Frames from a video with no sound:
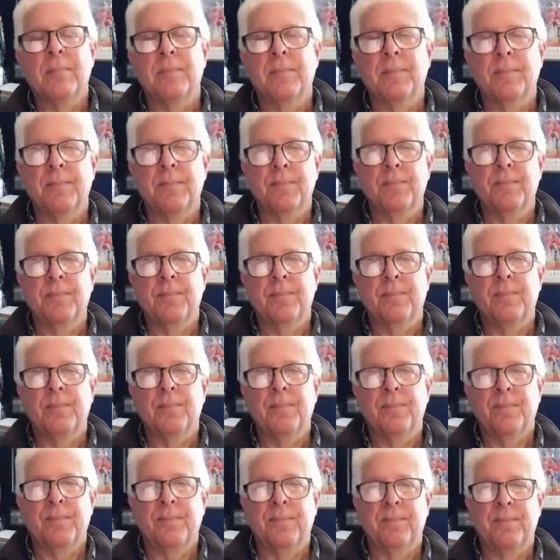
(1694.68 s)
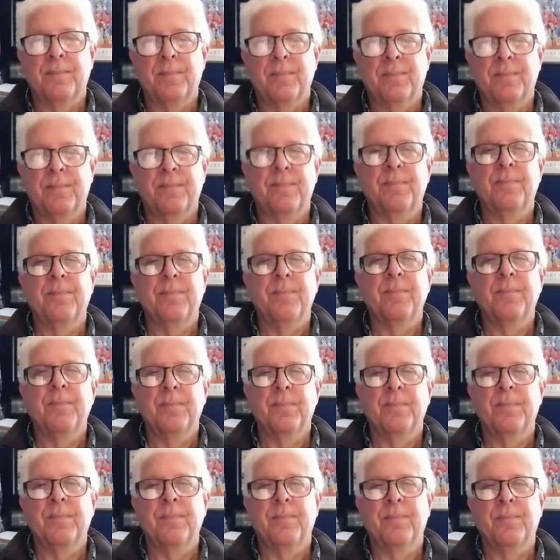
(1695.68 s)

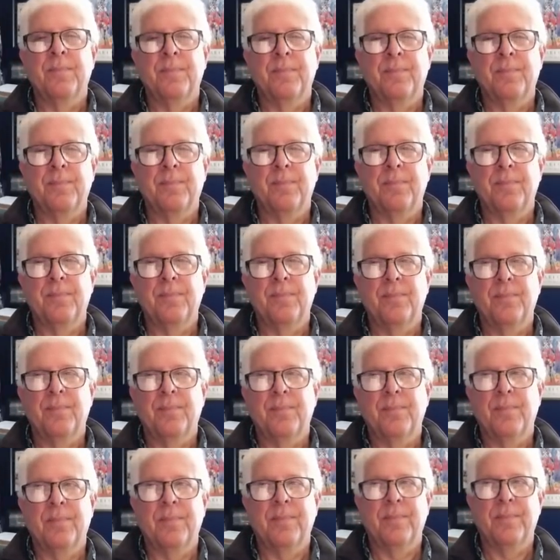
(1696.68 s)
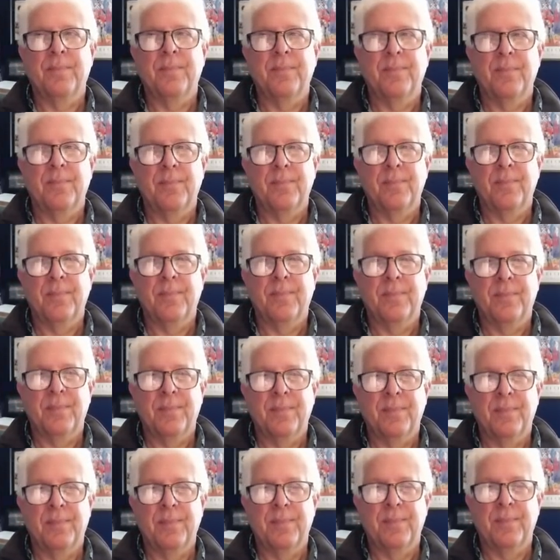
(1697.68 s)

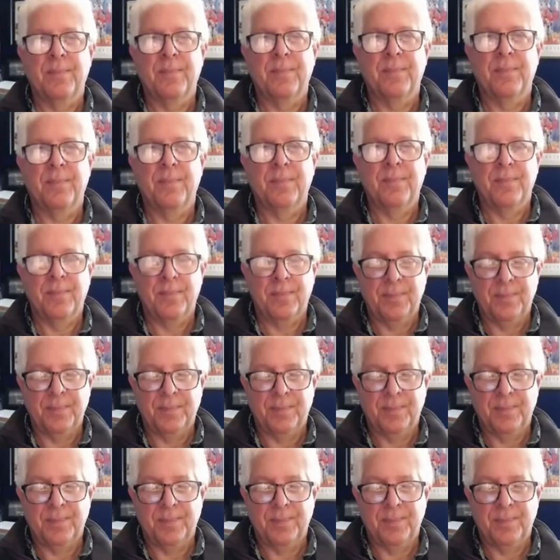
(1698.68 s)
(silent)